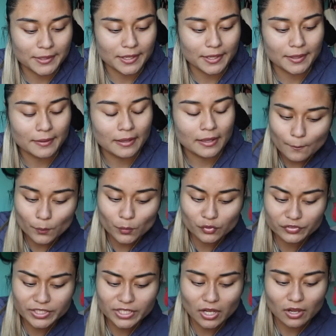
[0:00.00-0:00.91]
yet.
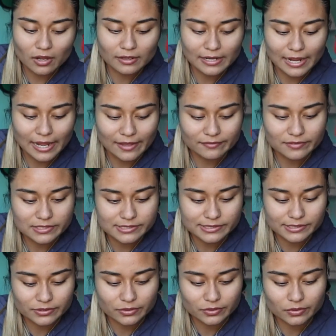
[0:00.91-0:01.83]
Moving on, I have
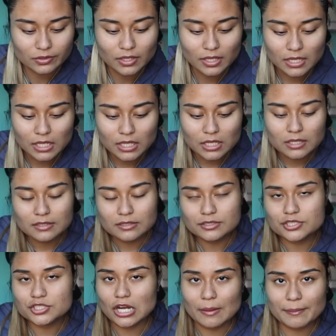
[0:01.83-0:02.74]
this little
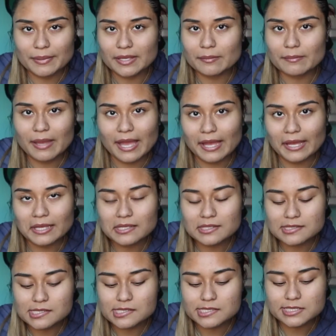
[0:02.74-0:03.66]
shopping
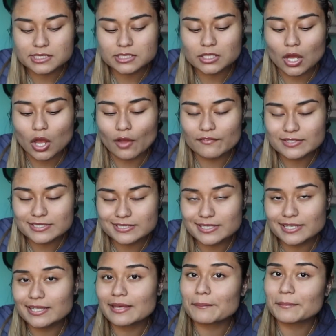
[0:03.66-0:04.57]
bag.
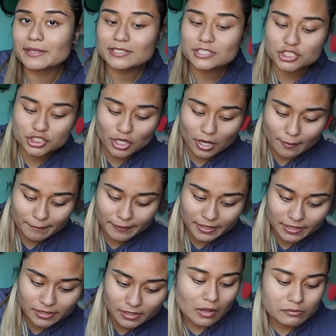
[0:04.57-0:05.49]
Obviously, it means
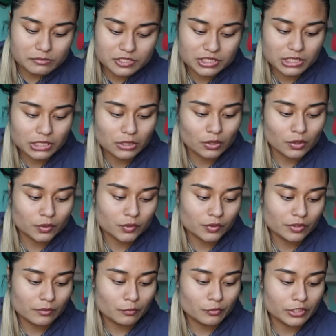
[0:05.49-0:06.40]
shopping. I'm just gonna go through
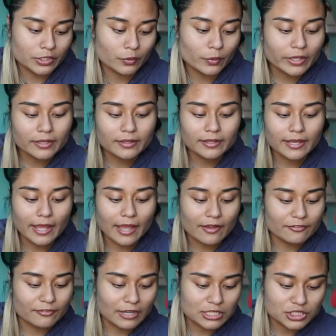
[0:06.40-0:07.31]
them really quickly. I
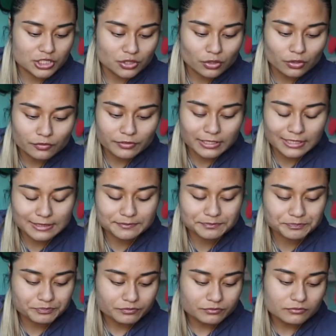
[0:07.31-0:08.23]
have Fashion Nova,
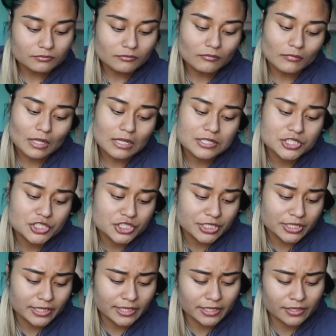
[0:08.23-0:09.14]

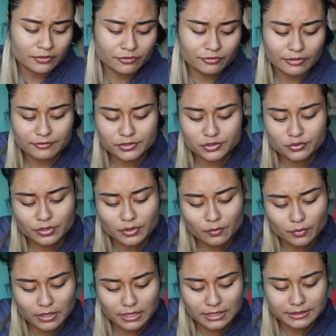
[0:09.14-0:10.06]
Shein, Forever
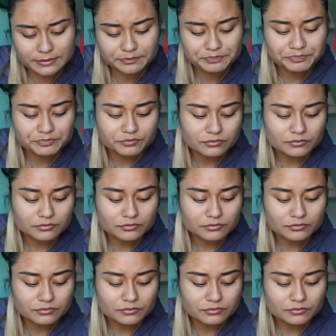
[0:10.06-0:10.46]
21,